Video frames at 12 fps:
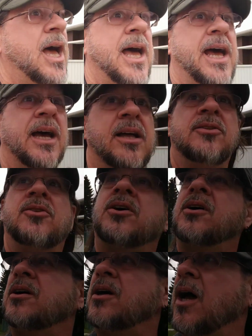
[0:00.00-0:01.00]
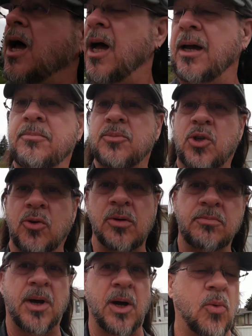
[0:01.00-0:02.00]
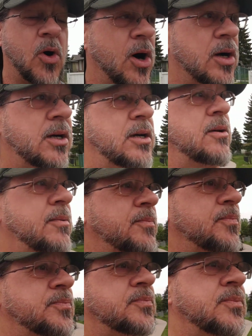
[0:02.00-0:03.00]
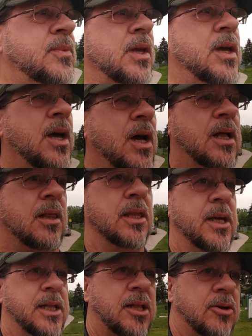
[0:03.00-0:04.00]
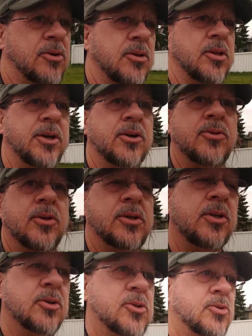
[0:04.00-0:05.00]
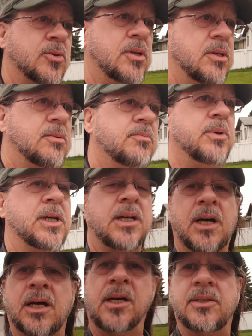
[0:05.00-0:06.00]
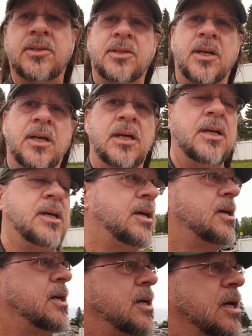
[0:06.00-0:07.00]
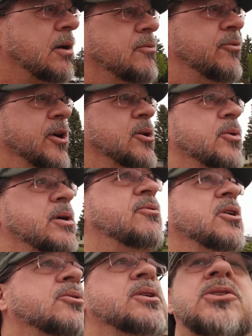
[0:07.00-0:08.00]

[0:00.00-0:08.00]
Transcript: And I'm doing my walk a little earlier than usual because very, very